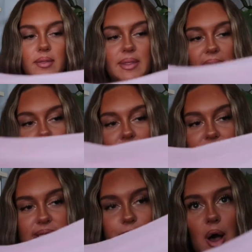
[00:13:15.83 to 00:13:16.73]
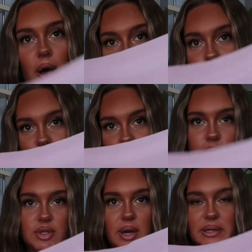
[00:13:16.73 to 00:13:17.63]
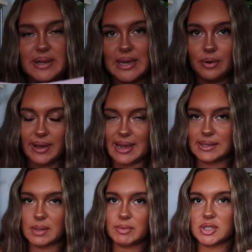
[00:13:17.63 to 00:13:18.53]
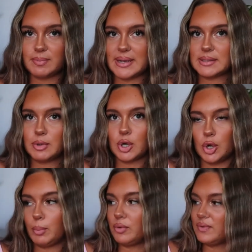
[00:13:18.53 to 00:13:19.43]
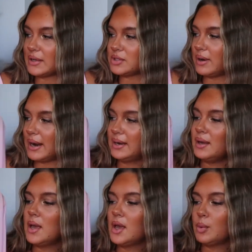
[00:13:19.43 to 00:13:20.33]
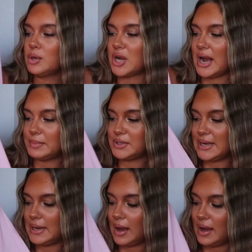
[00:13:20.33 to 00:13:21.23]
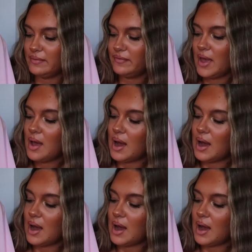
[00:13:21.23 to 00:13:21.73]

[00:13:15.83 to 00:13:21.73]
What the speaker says: then this part at the bottom just kind of elongates them and just makes them look a lot more flattering, which I absolutely love.